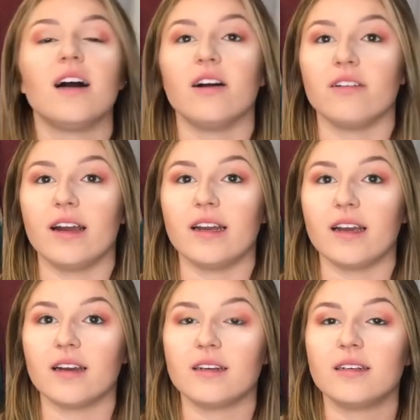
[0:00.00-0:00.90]

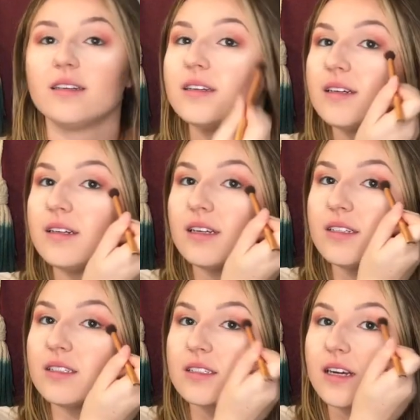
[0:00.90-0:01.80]
Alrighty. And
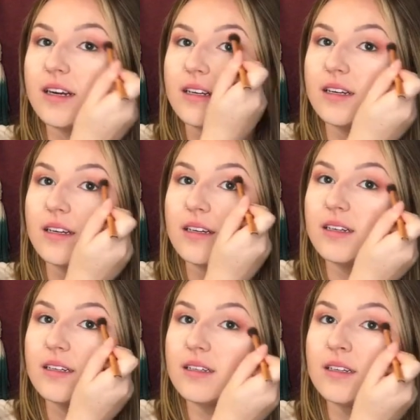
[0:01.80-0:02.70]
I just kind of
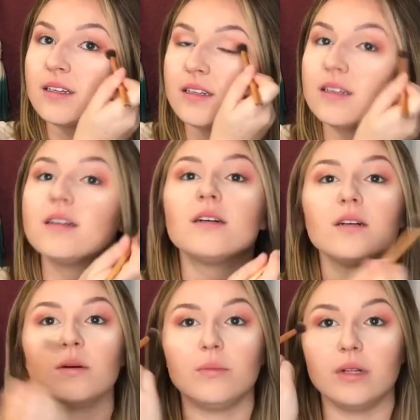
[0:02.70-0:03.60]

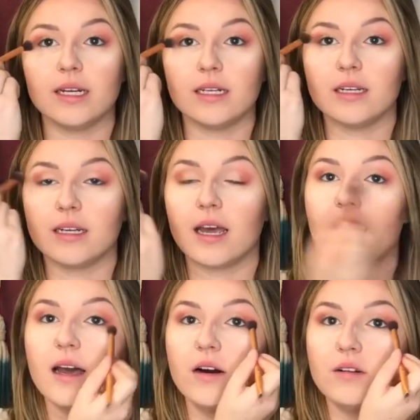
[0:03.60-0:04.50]
blend it
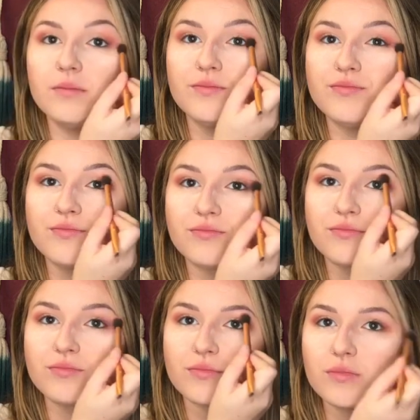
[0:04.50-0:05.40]
out.
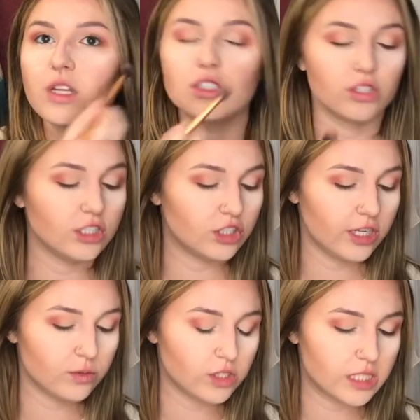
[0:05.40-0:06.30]
So this
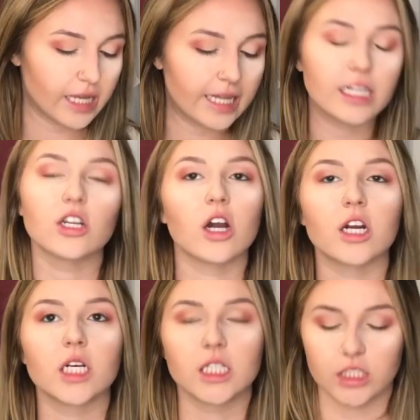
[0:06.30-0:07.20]
shade was slightly
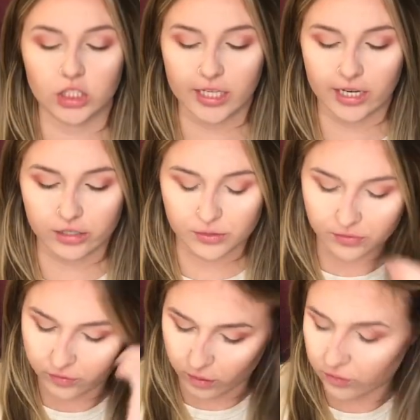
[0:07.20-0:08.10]
darker than the shade I used
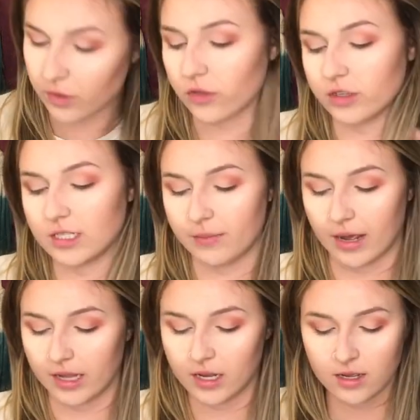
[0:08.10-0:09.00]
before from the Thirsty
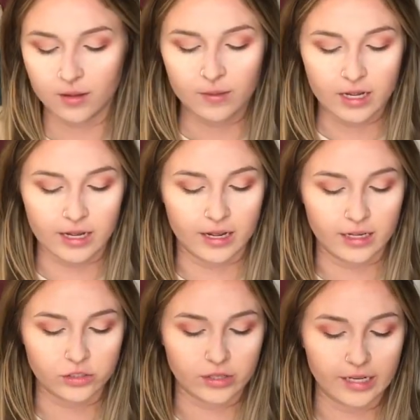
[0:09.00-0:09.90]
palette.
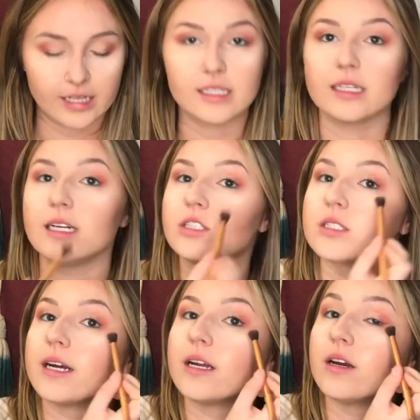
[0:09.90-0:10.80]
And so like I said, I
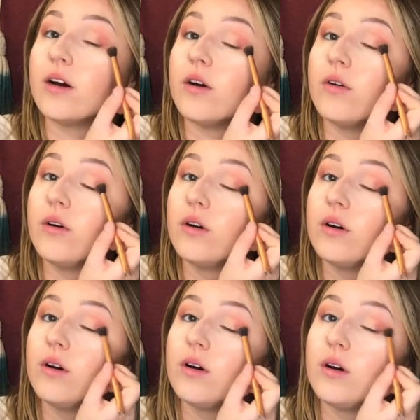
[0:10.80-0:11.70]
just kind of go
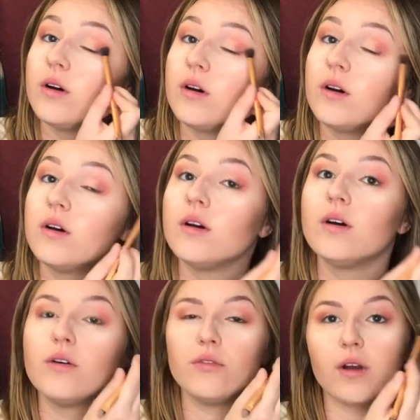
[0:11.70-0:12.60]

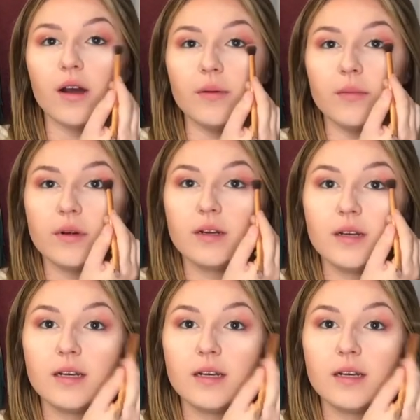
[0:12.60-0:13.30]
from